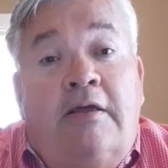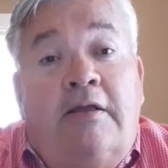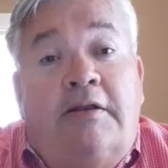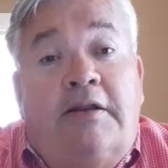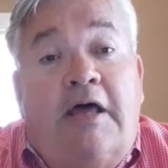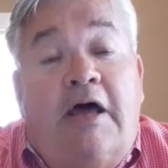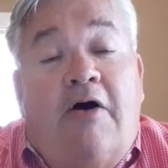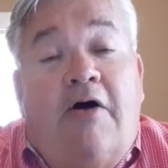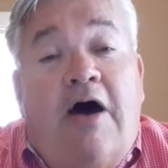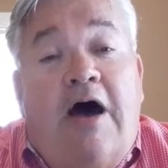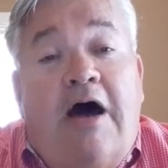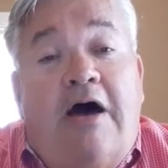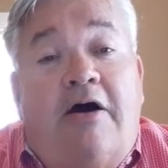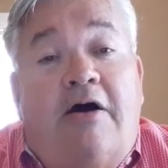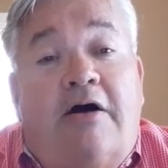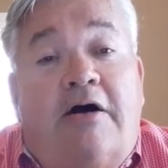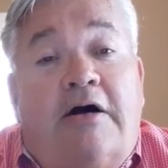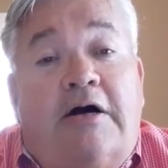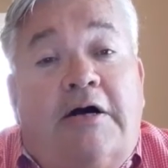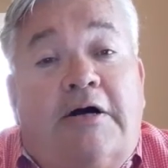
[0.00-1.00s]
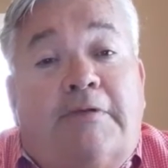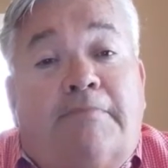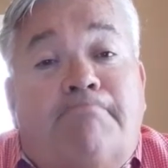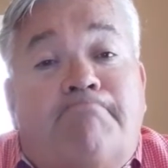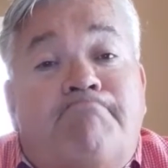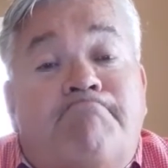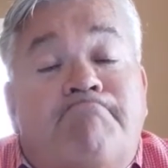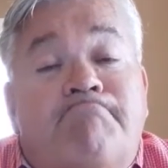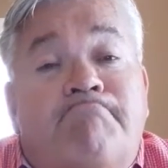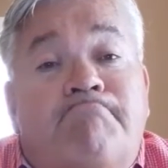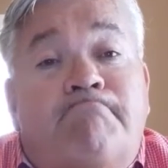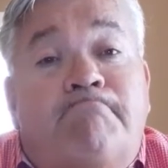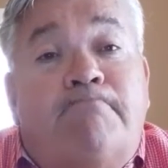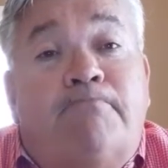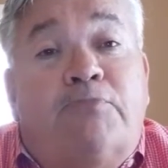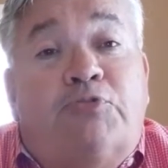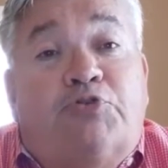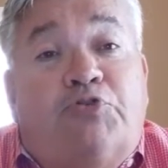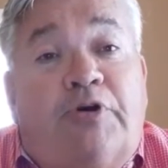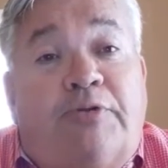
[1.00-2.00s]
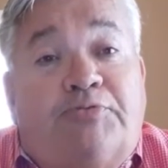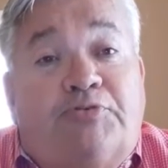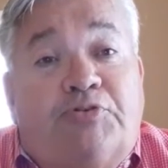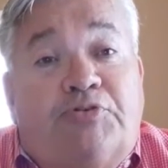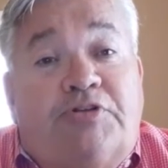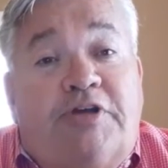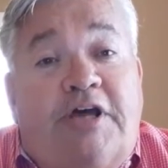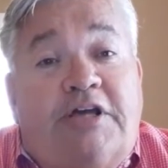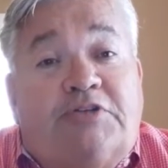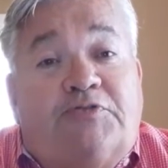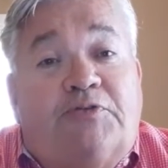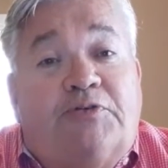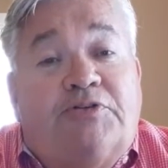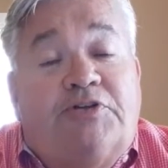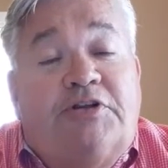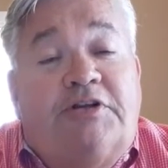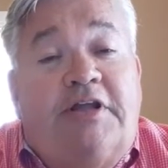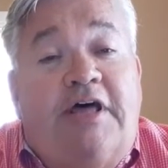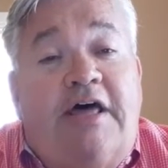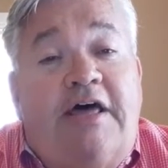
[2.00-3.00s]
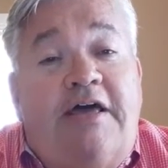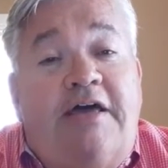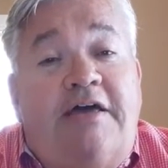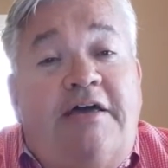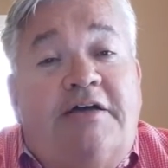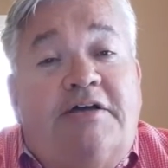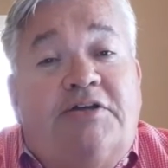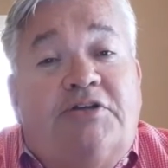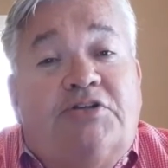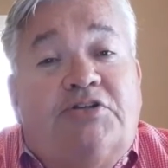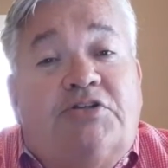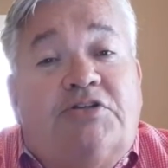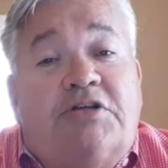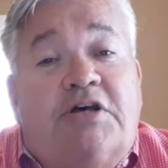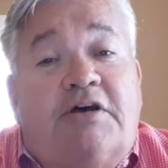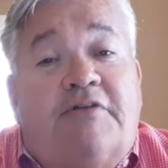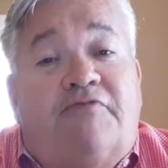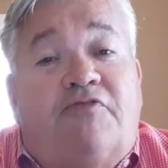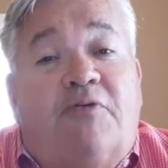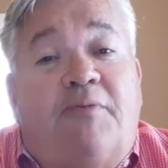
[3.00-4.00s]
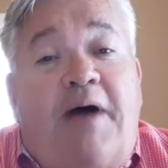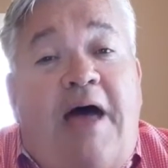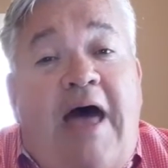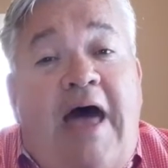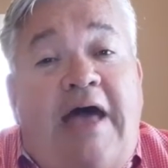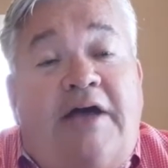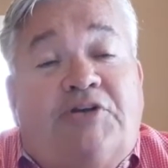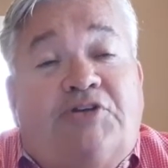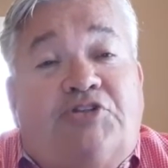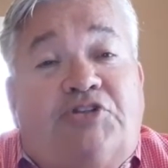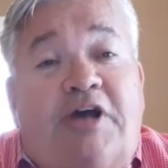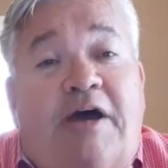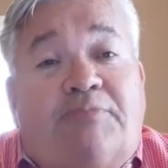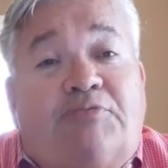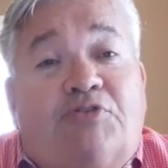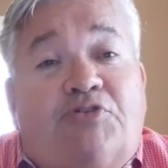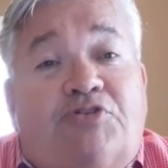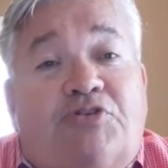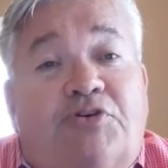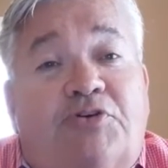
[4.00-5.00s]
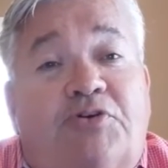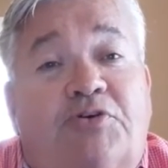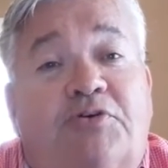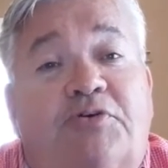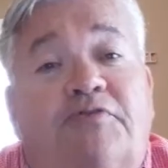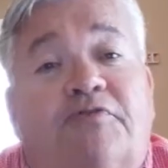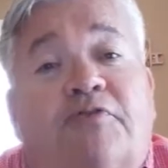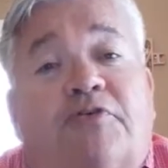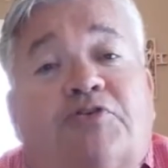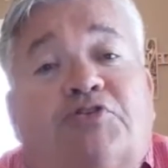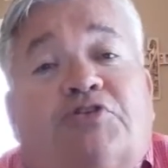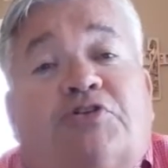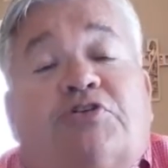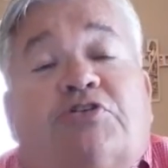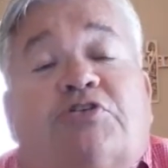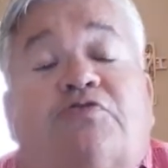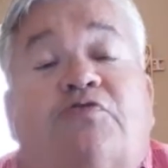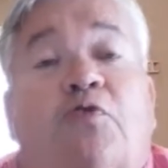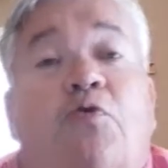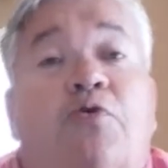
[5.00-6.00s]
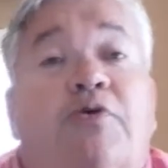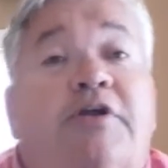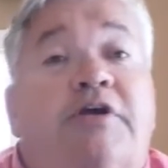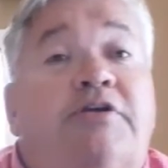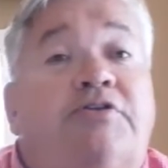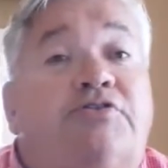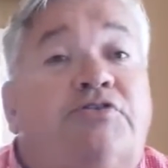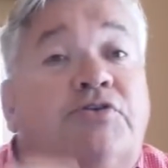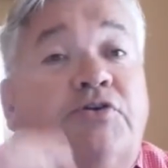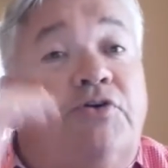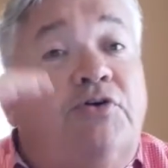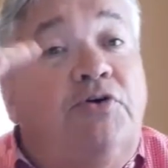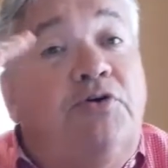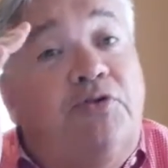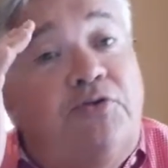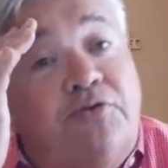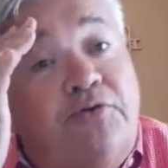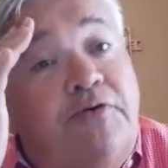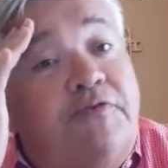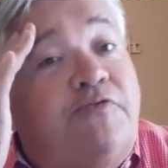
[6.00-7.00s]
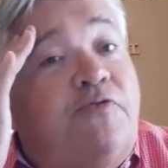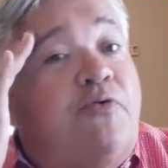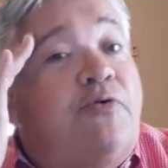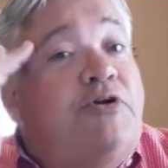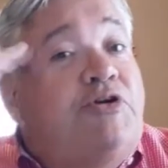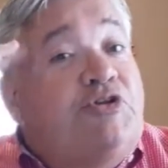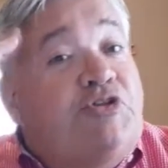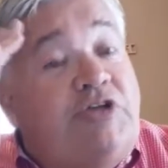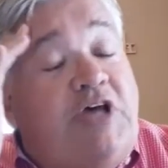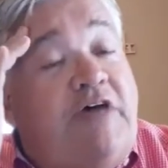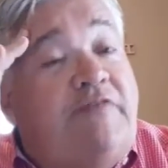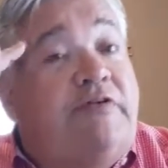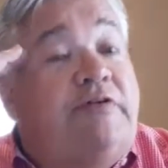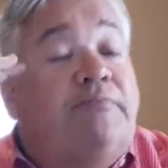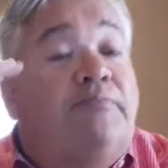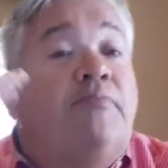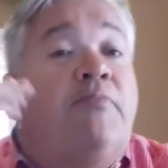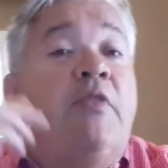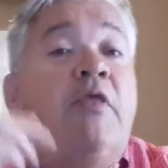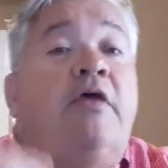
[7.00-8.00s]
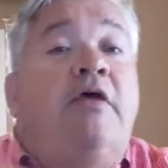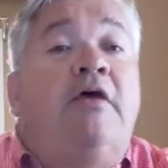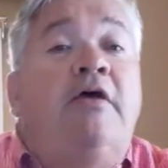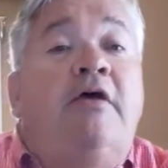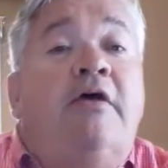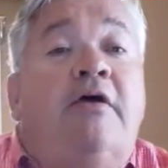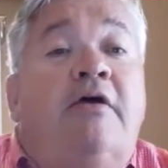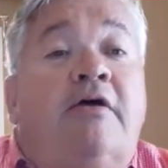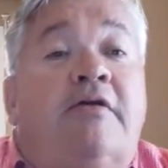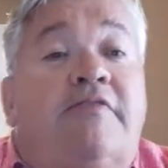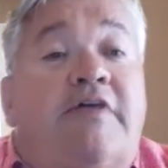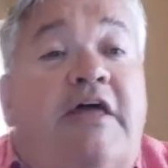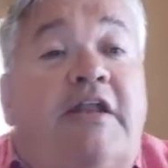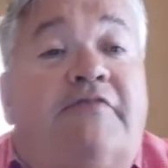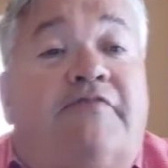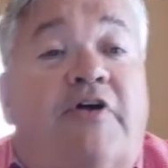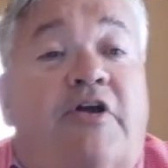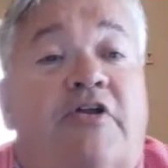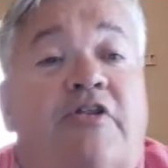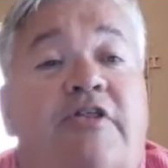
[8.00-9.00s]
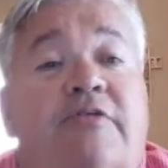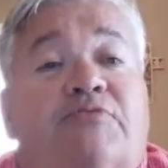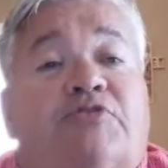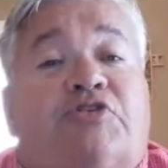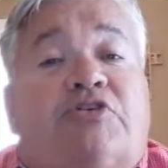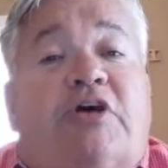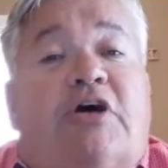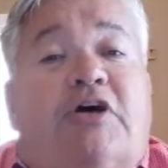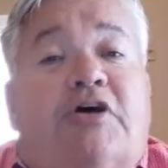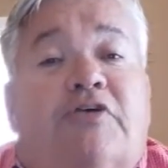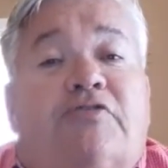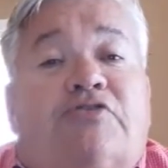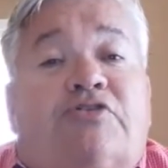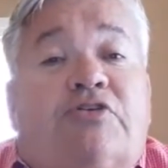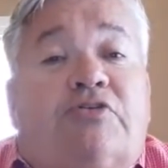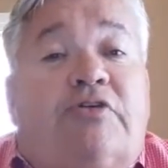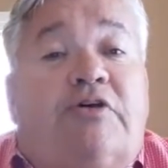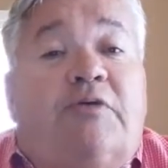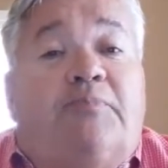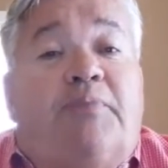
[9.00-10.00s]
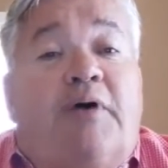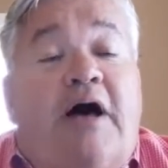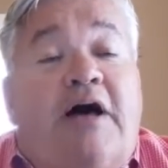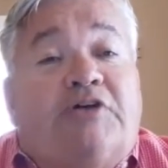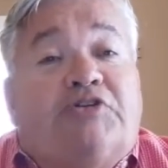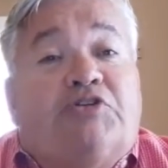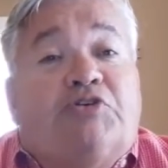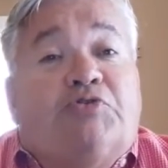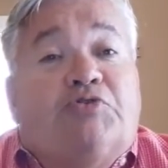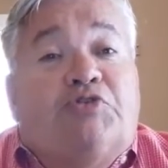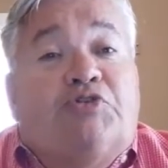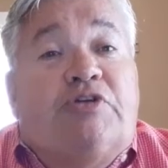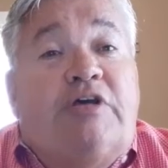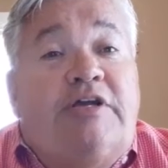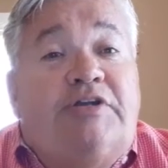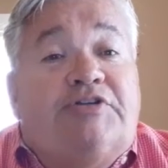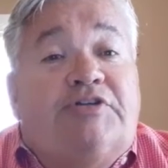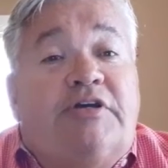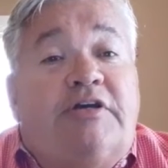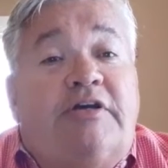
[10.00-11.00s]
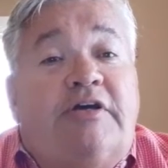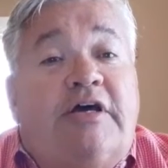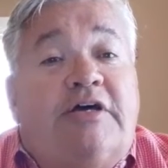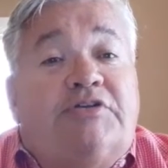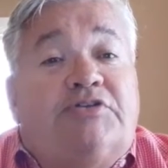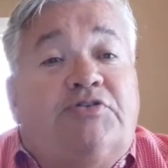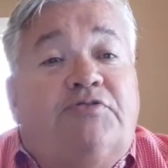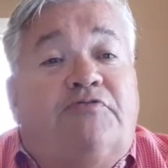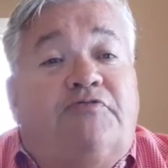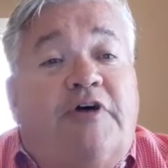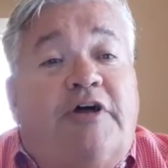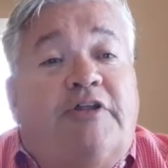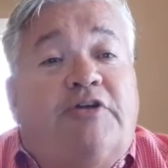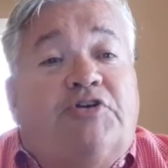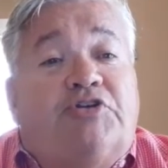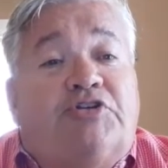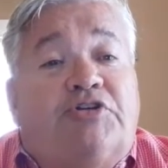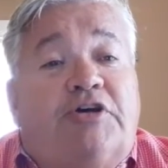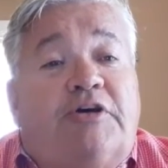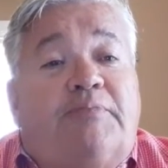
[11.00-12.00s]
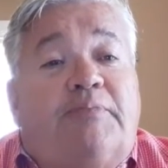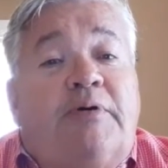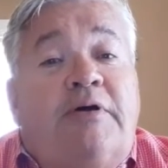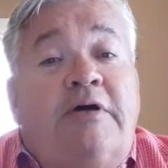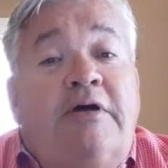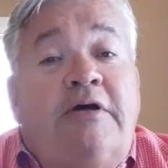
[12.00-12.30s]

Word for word: Now, our um, scripture text for today is uh, from Acts chapter 2, verses 42 through 47. They devoted themselves to the apostles' teaching and to fellowship,